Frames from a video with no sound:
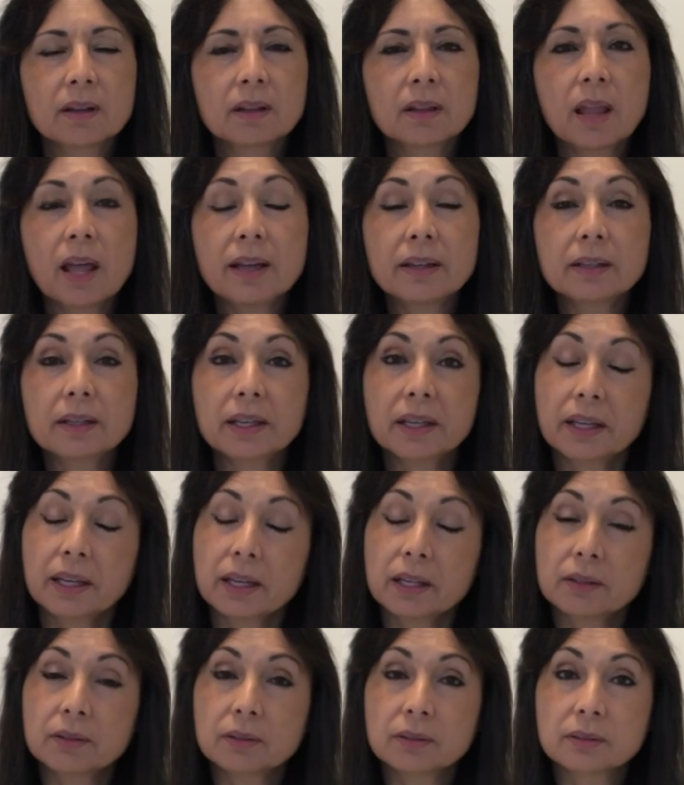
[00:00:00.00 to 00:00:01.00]
light a
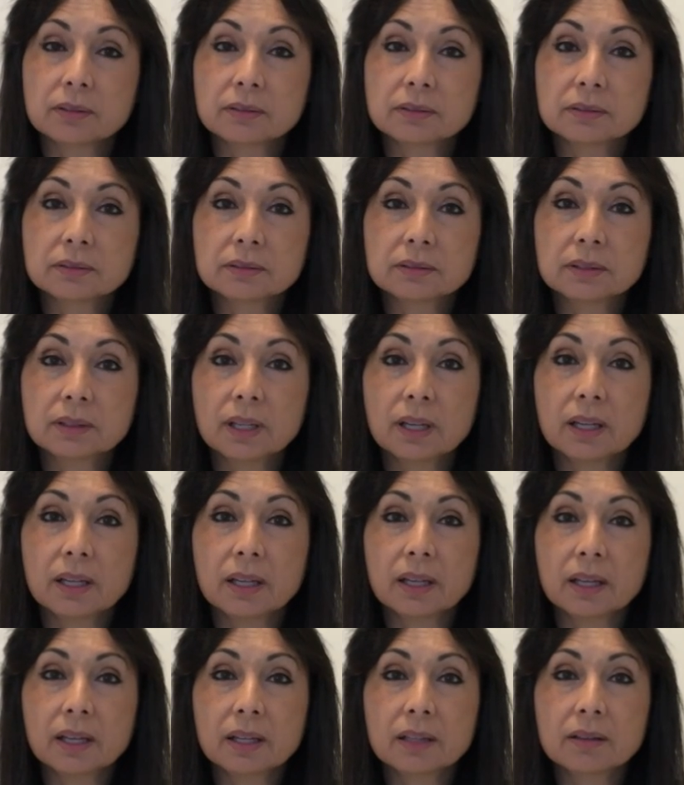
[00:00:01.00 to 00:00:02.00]
candle
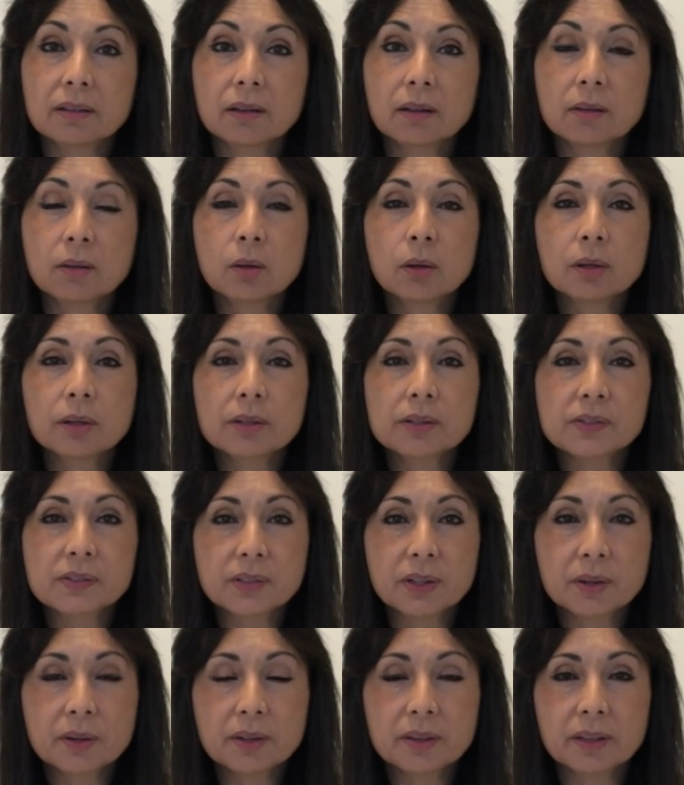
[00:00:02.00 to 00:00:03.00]
and look,
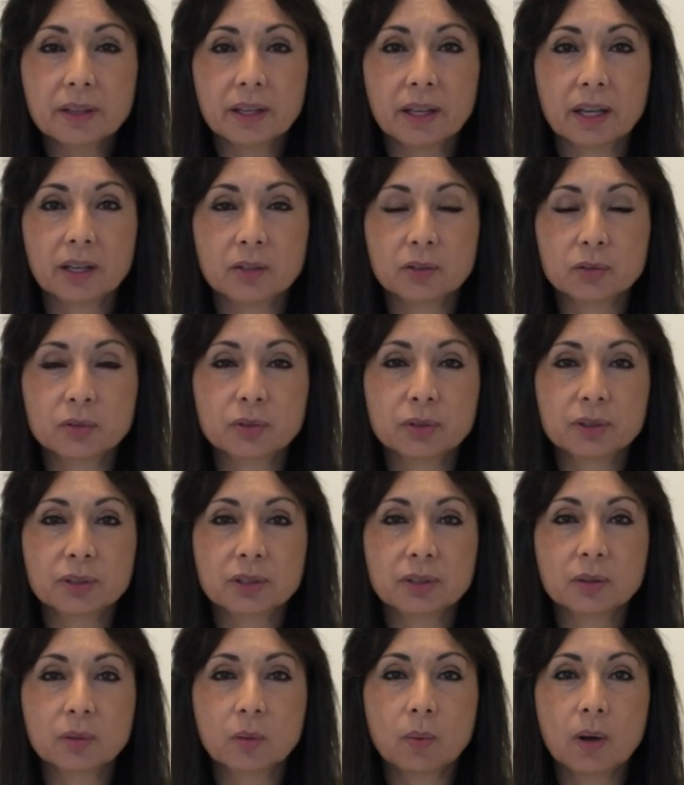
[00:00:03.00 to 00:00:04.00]
stare at the candle for a
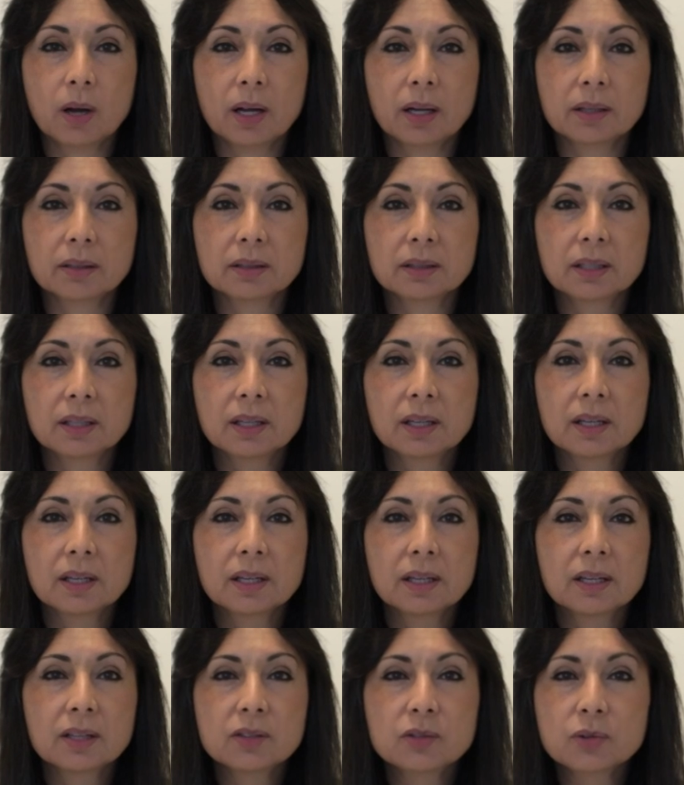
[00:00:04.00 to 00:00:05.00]
little while
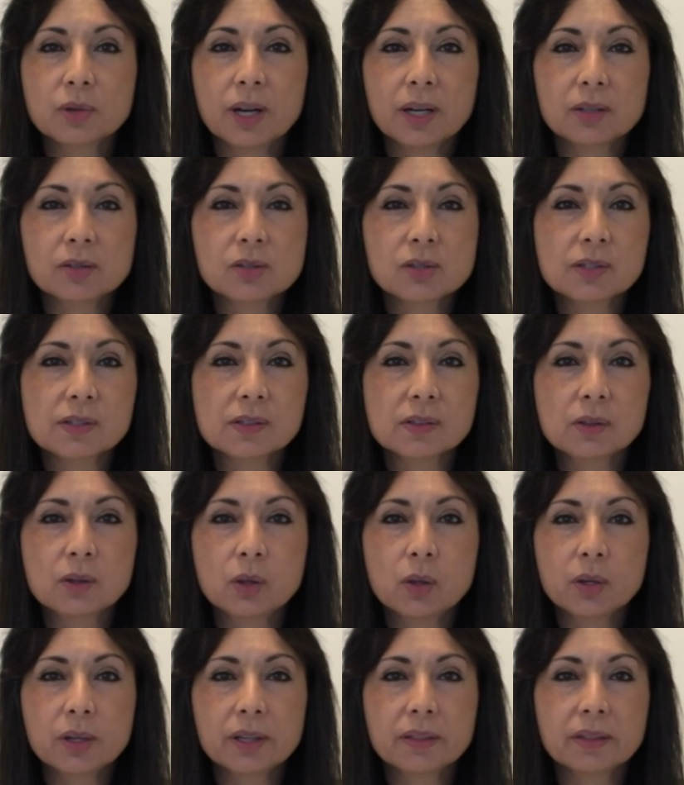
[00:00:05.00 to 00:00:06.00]
and try to just
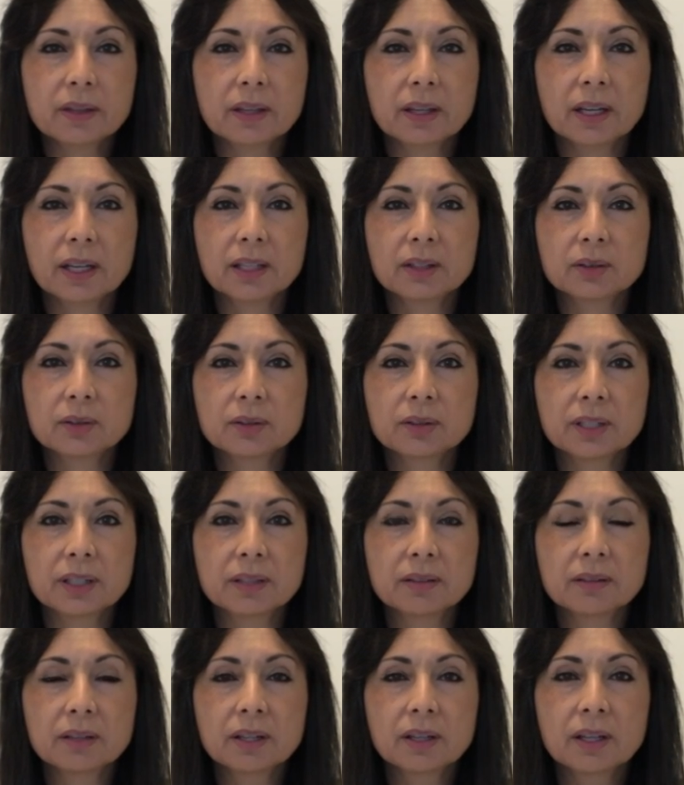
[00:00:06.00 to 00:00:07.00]
look at the candle
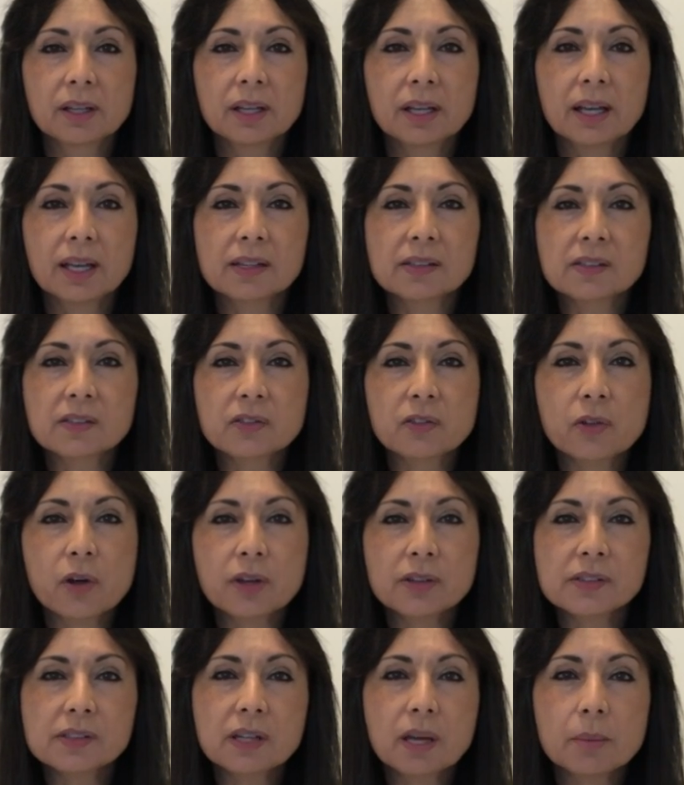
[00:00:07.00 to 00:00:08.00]
and as
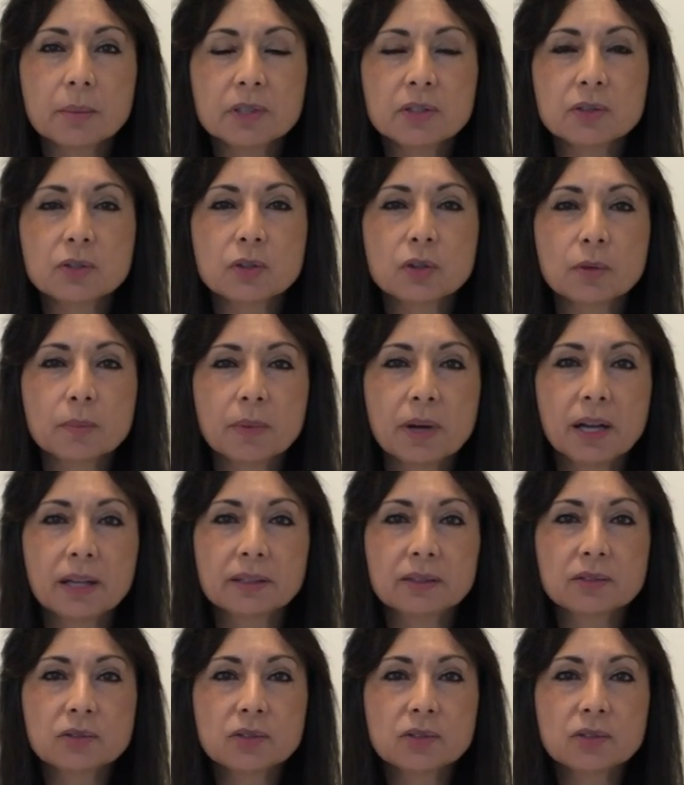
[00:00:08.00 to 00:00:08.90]
thoughts come into your mind,